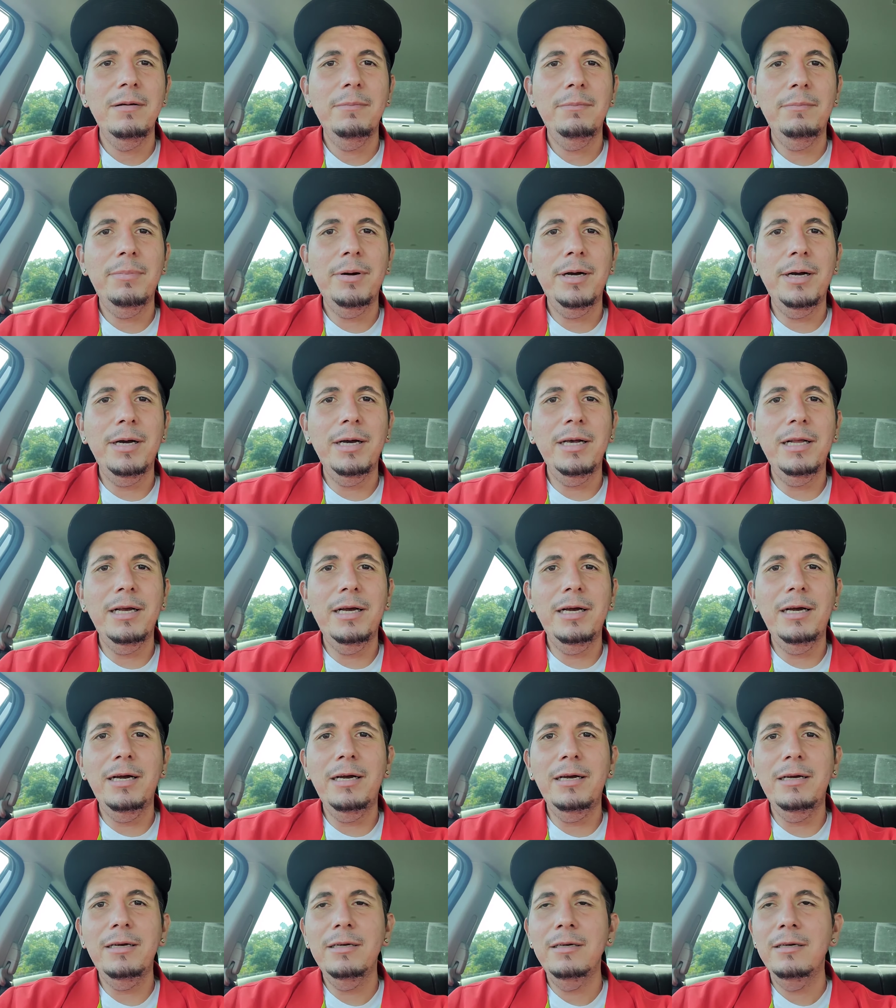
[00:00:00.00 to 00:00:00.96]
But
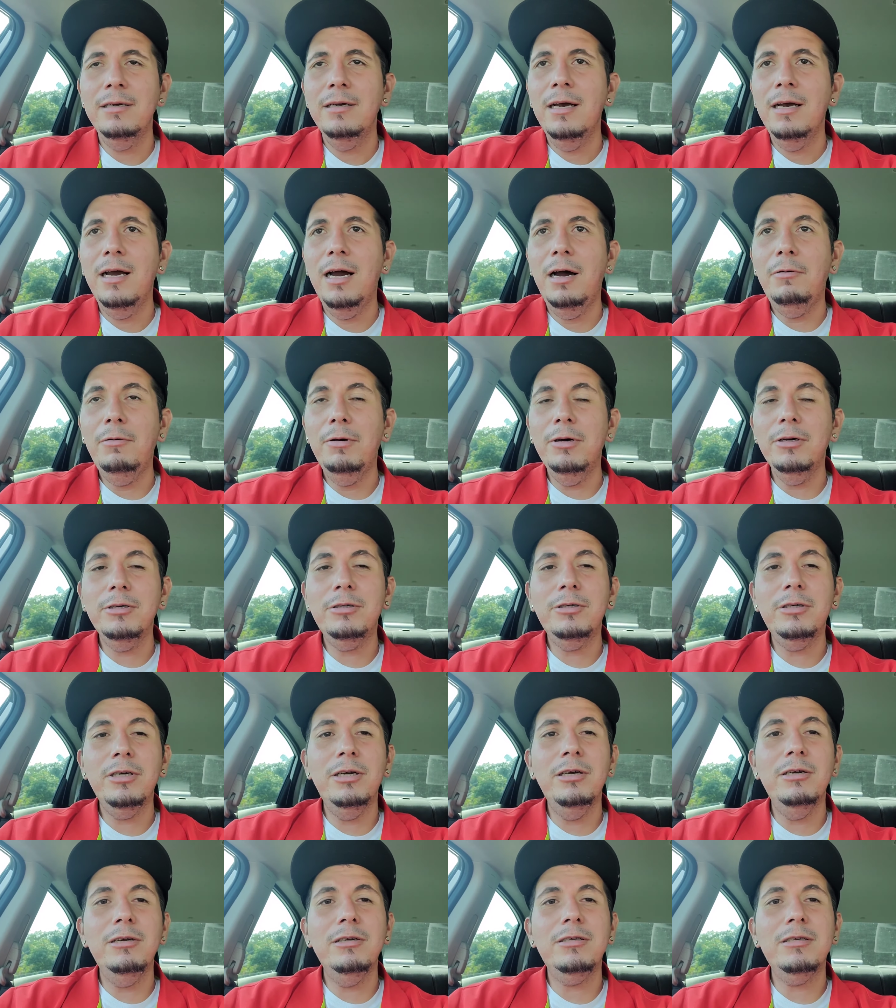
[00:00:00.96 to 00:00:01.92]
uh, I will
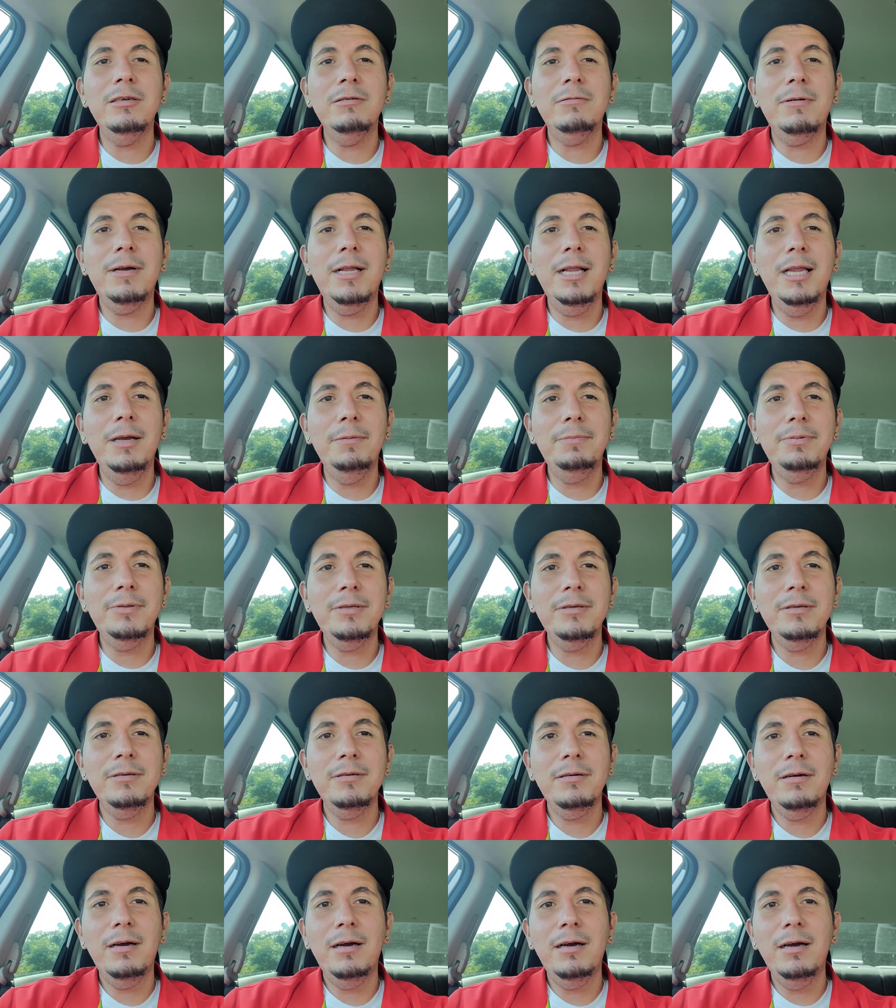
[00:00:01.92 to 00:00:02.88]
show you some clips
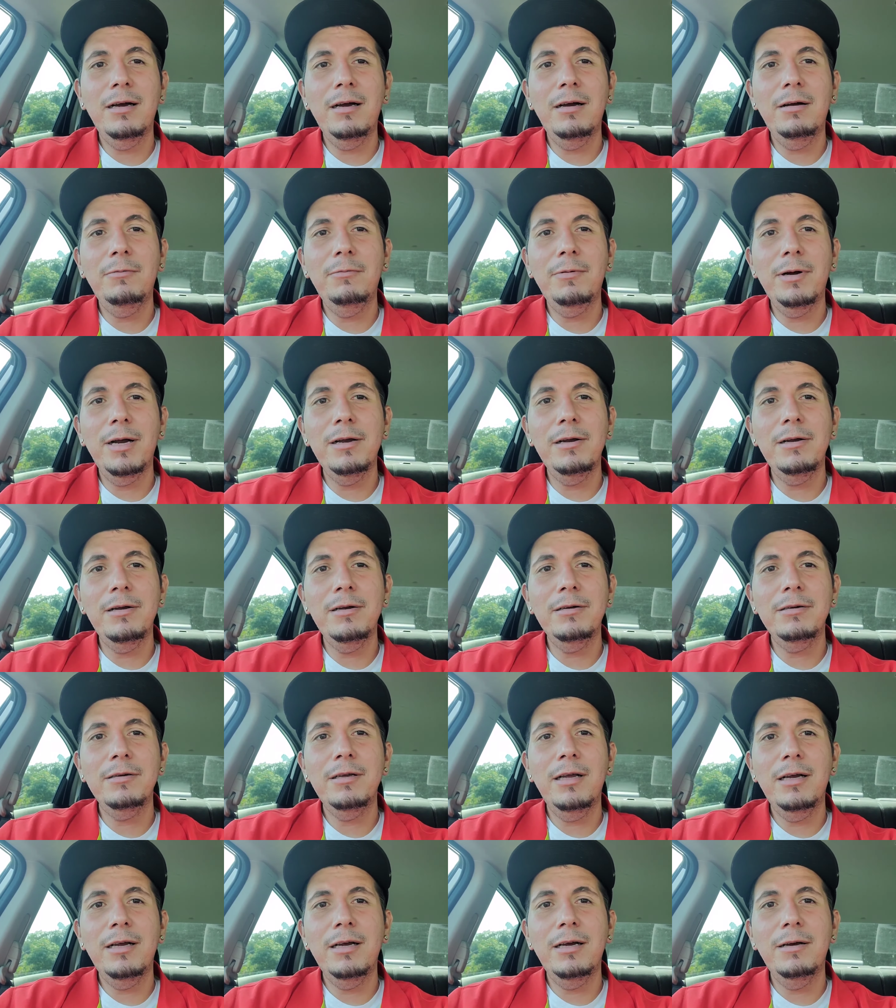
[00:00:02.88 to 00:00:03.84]
uh,
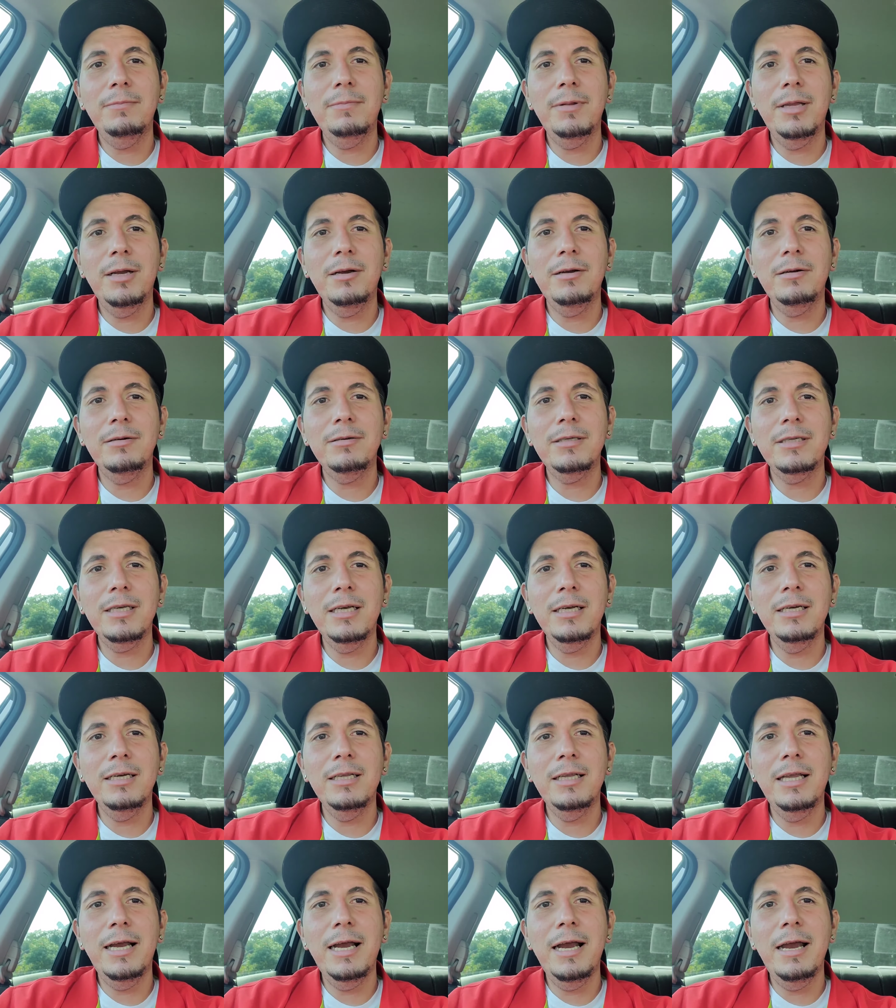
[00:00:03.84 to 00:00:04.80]
where um, they're
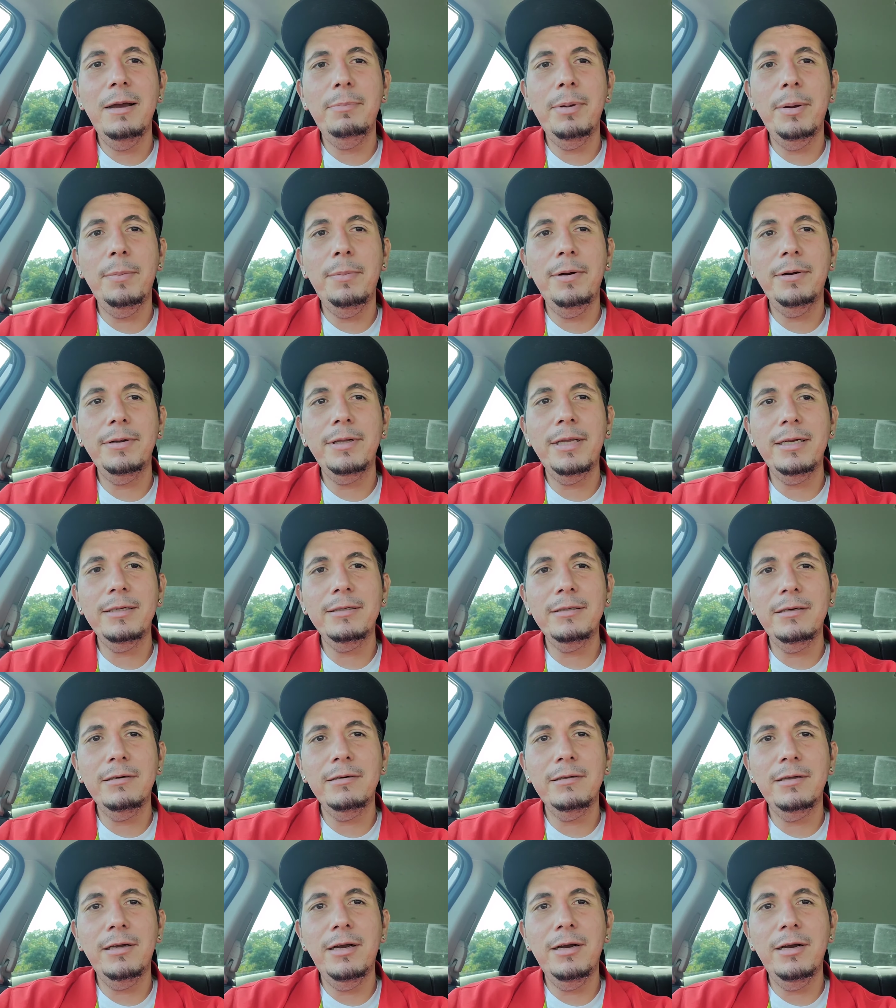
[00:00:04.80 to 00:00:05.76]
singing the happy birthday
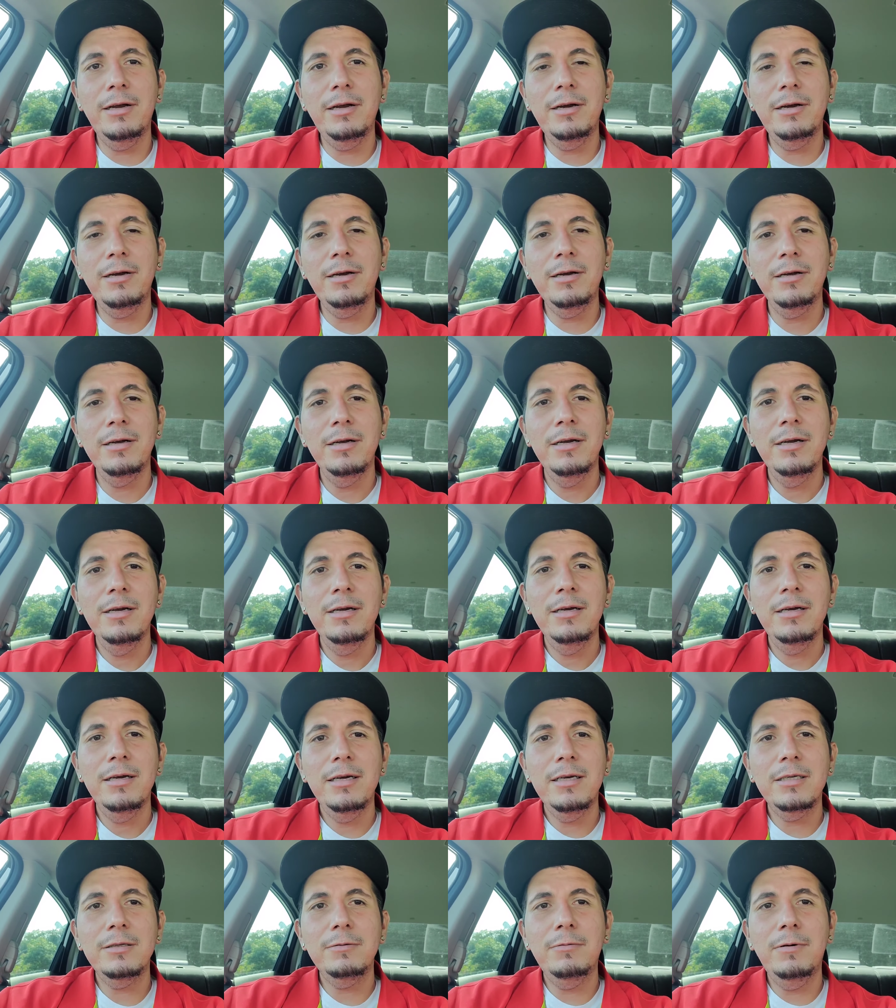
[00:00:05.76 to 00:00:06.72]
song there
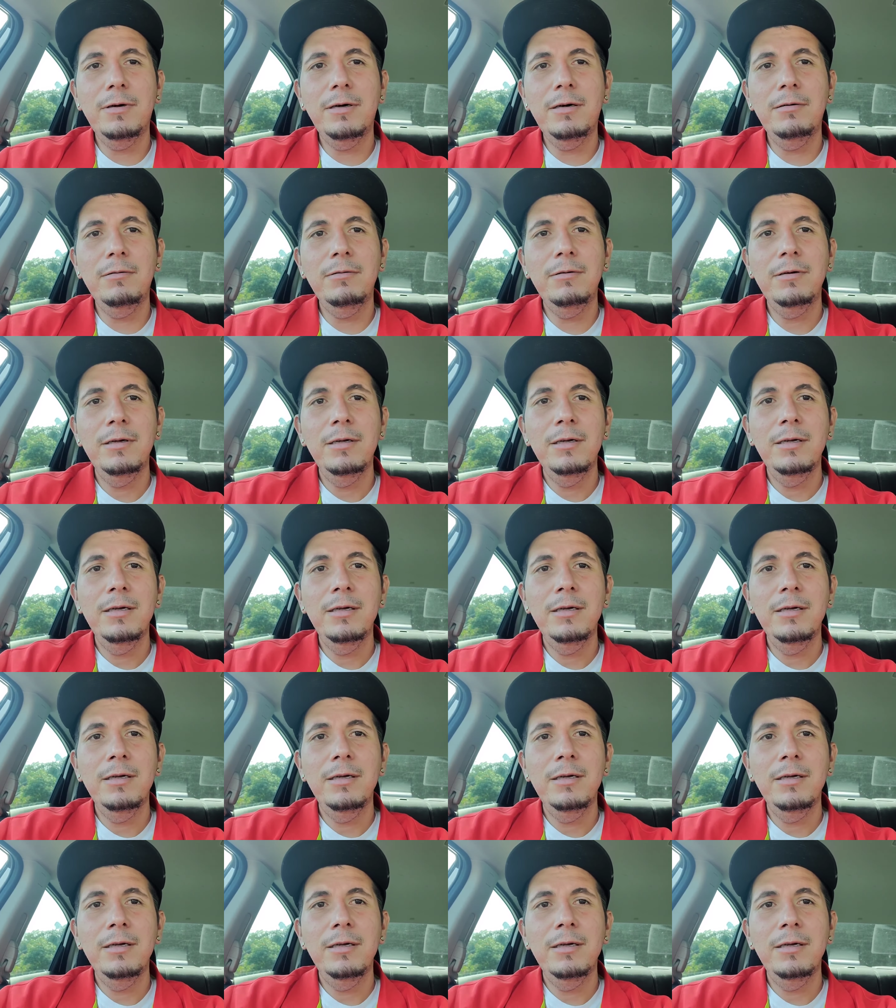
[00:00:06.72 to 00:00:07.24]
as well.